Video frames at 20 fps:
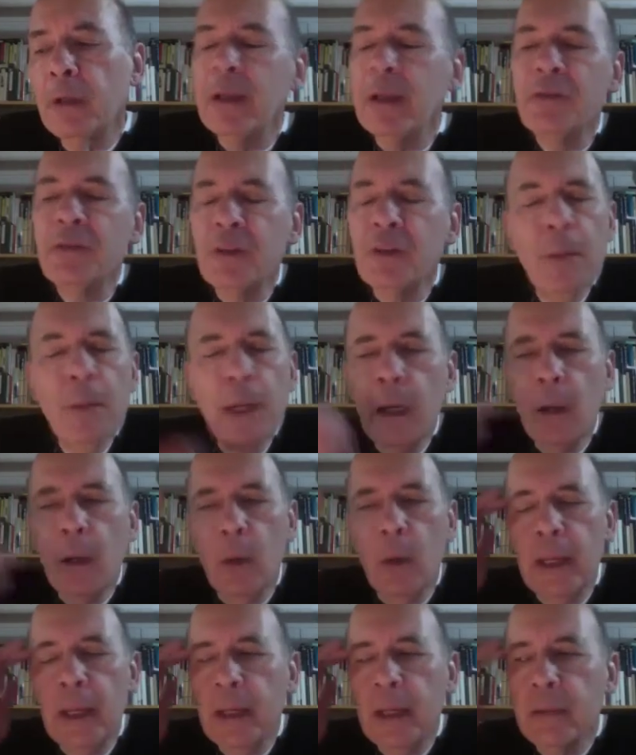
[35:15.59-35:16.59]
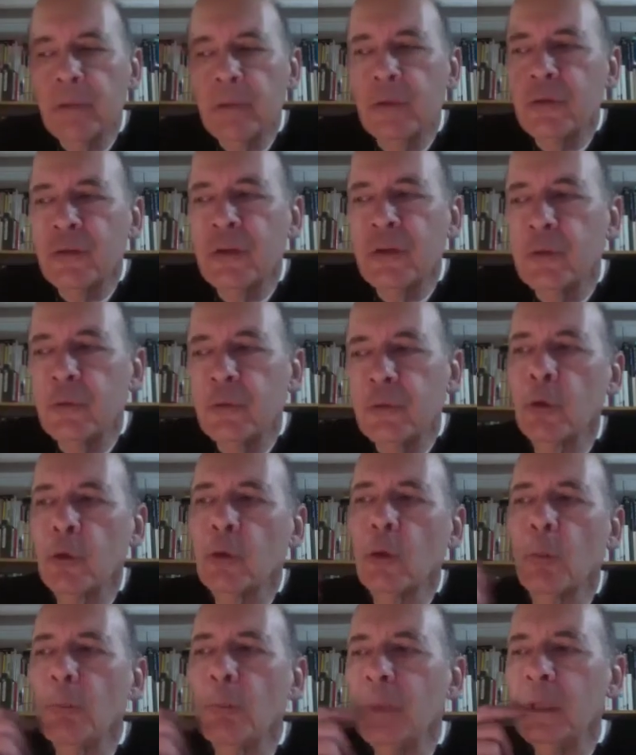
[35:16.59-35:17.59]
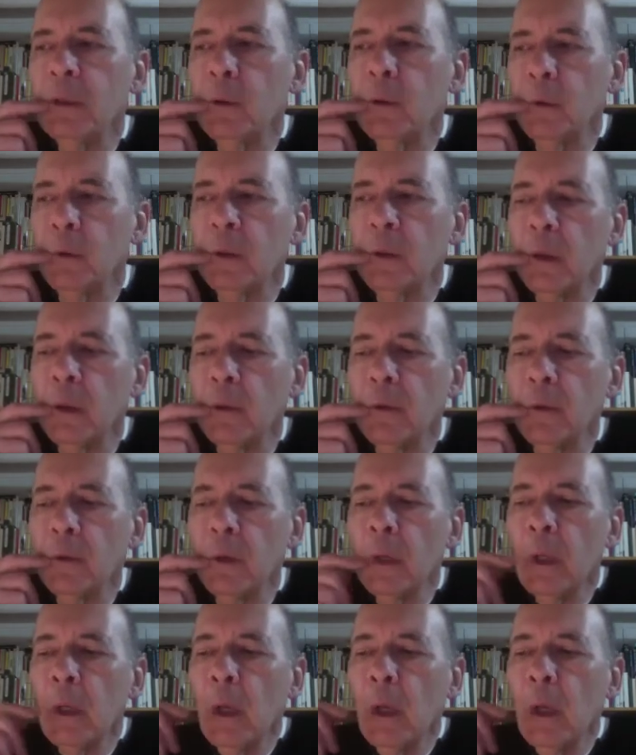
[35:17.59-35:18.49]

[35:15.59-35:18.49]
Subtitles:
and somehow I had this internal meter, you know,